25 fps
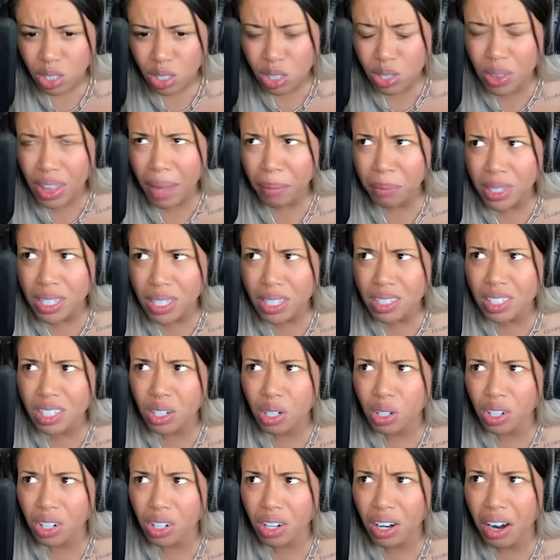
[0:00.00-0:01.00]
So that means that
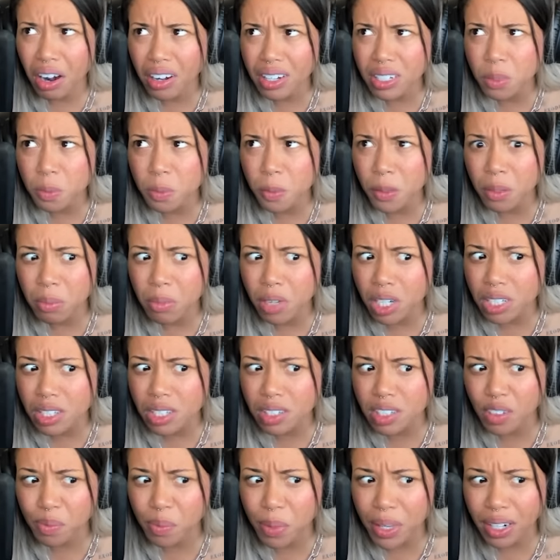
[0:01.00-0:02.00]
her husband
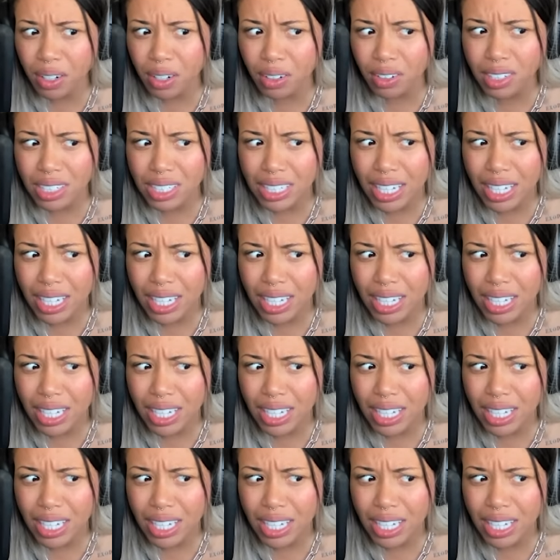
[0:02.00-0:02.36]
must have been on